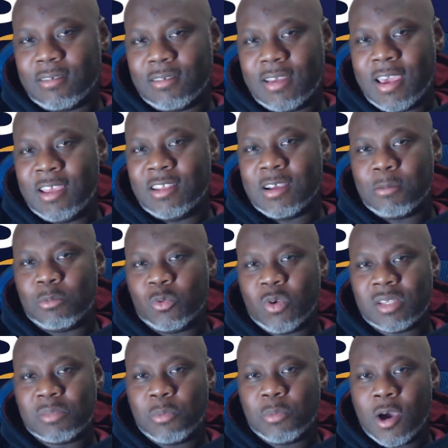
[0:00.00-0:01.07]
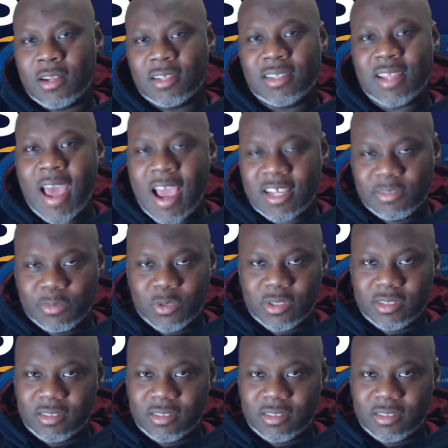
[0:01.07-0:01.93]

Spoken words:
AWS partner dashboard.